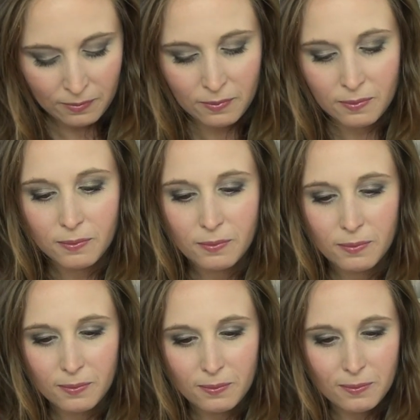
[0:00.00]

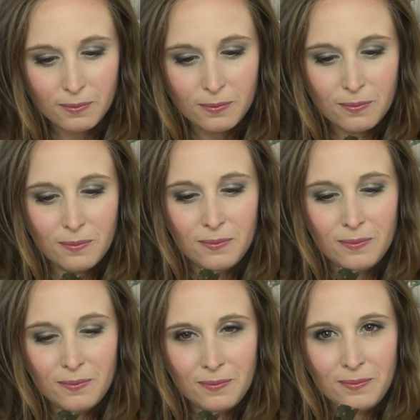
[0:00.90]

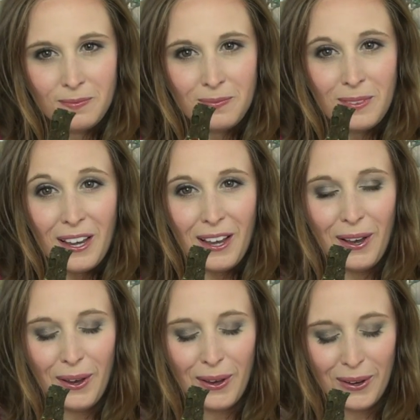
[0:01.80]

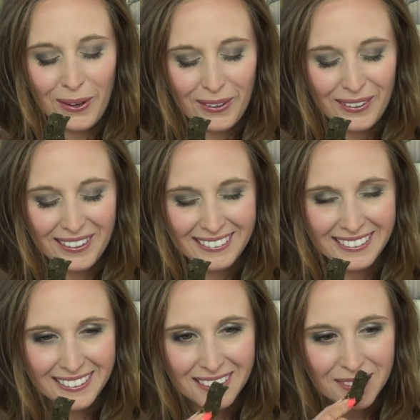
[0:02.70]

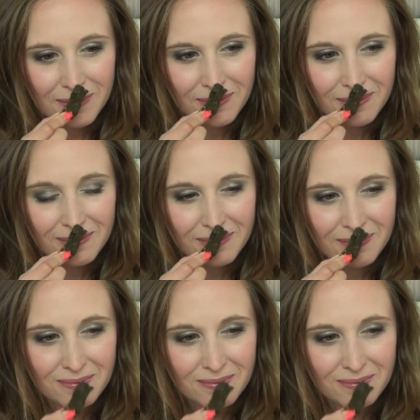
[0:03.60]
Nobody speaks.